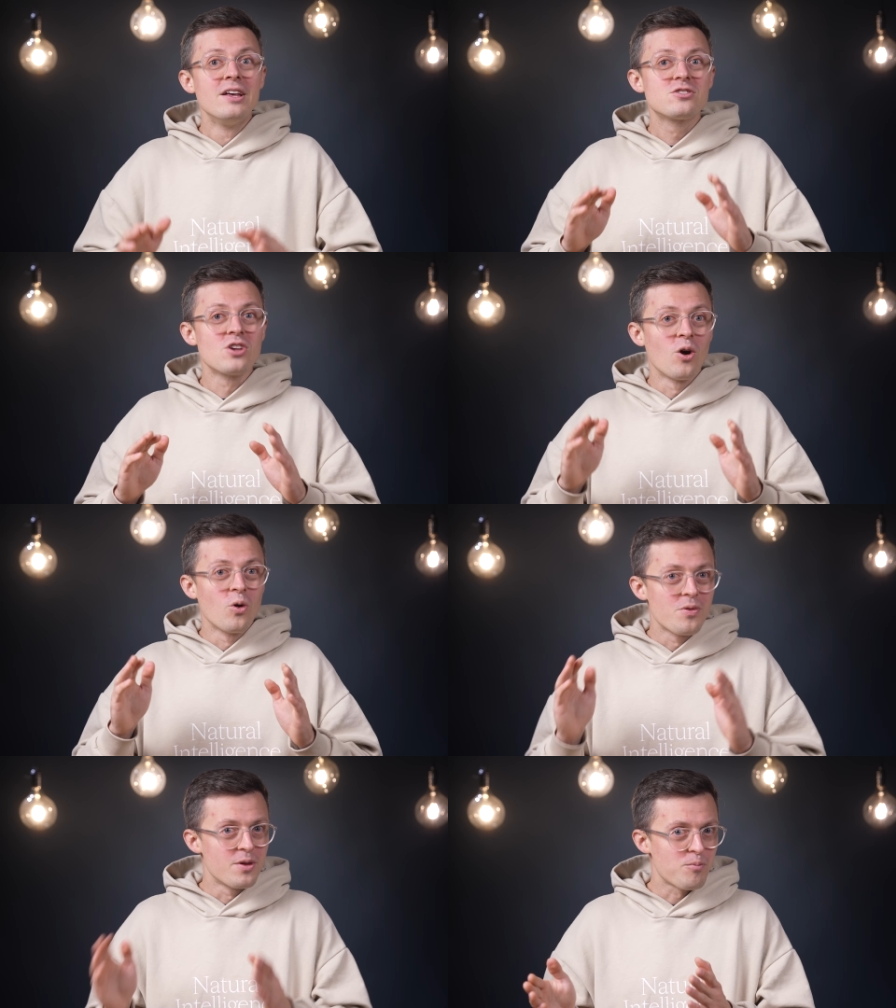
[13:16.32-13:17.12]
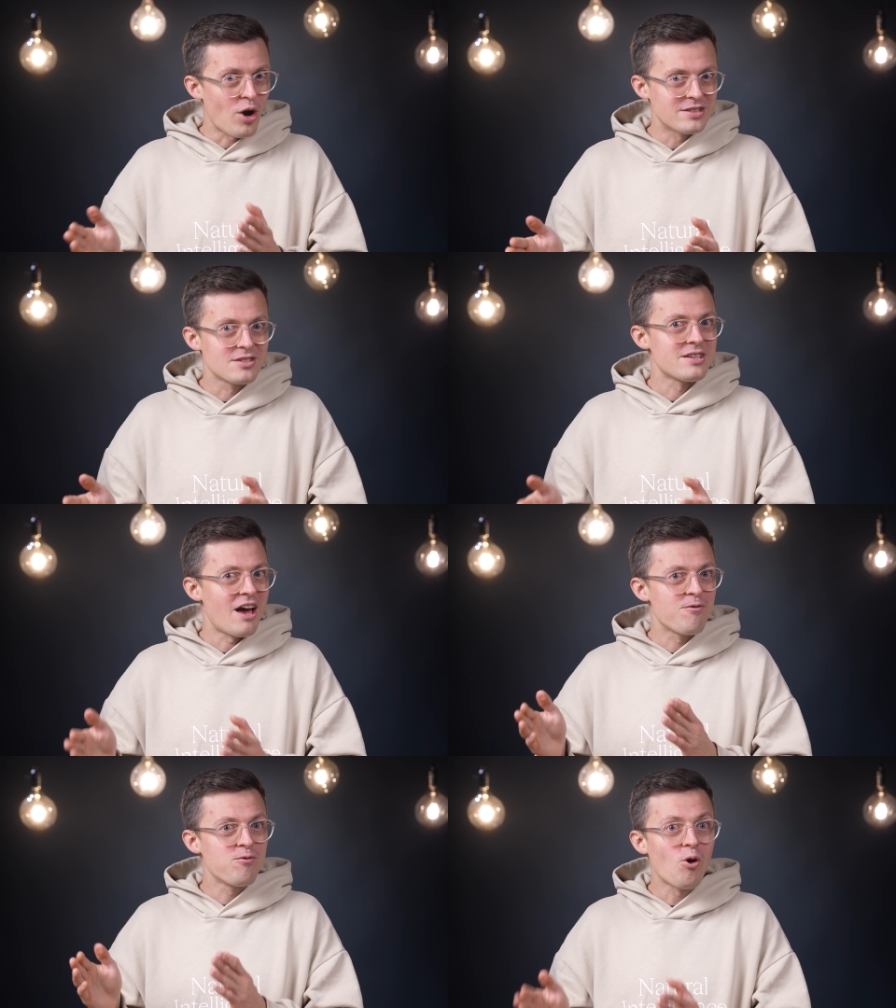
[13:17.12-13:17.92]
So the prices
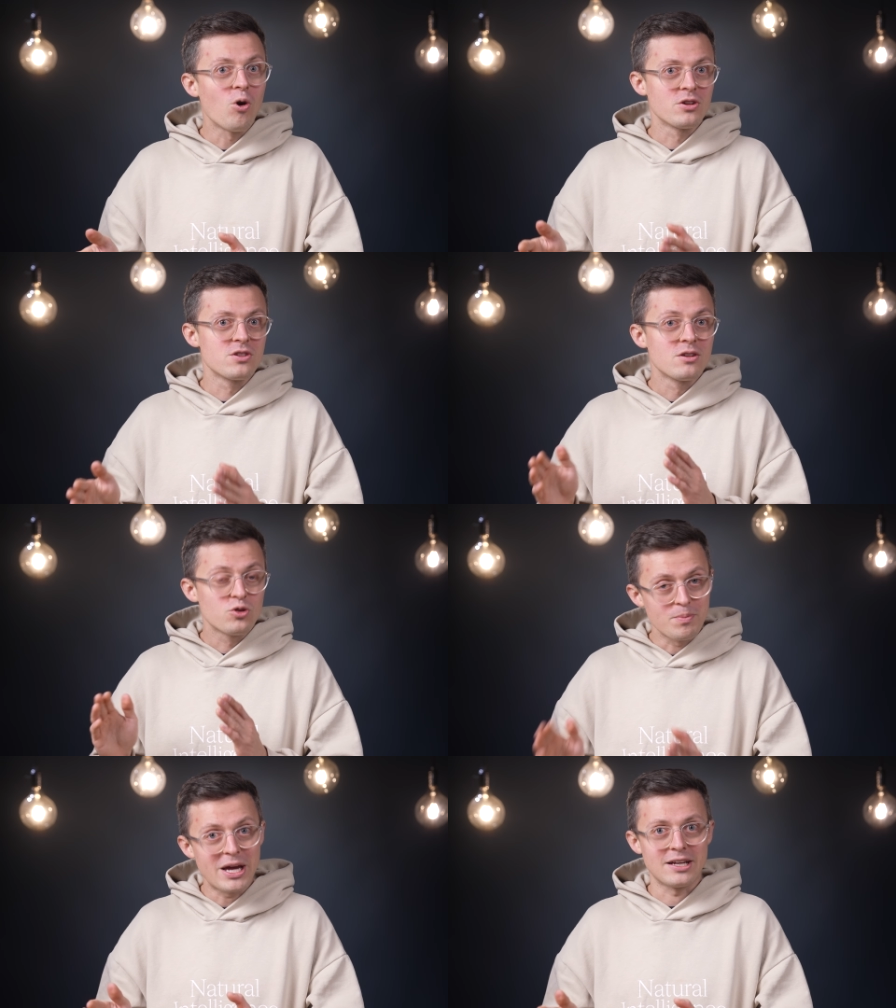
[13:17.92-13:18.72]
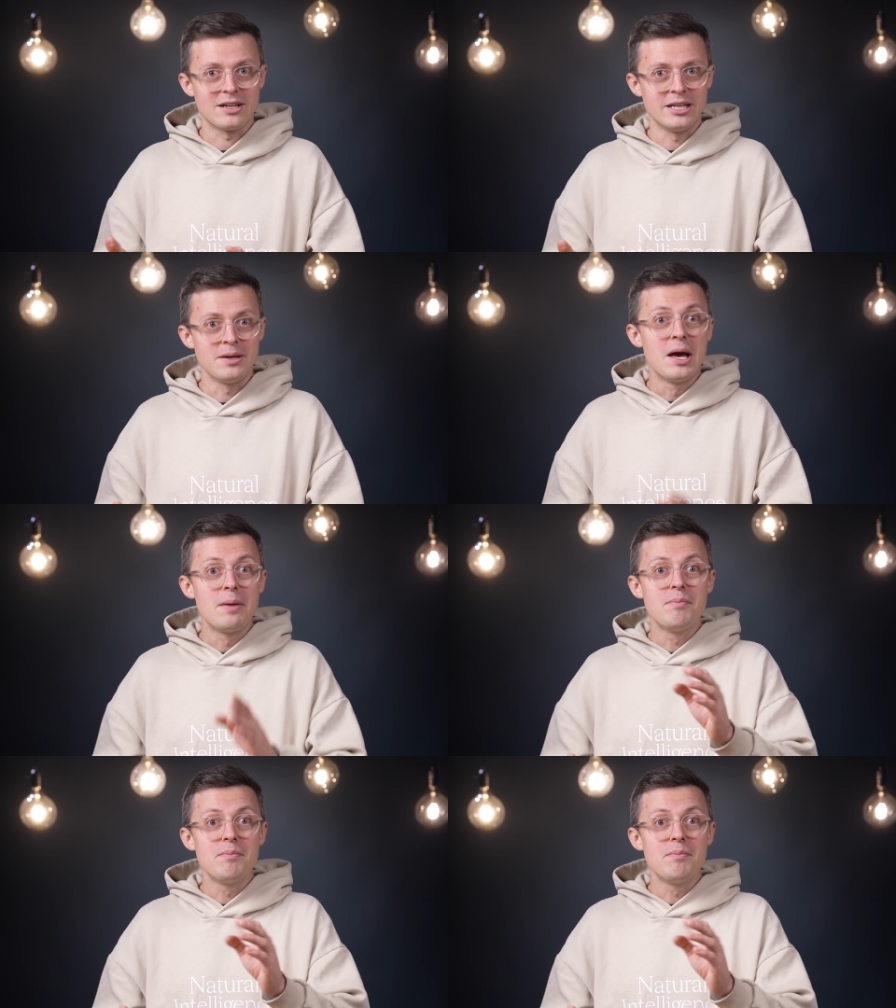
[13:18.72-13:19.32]
have fallen dramatically.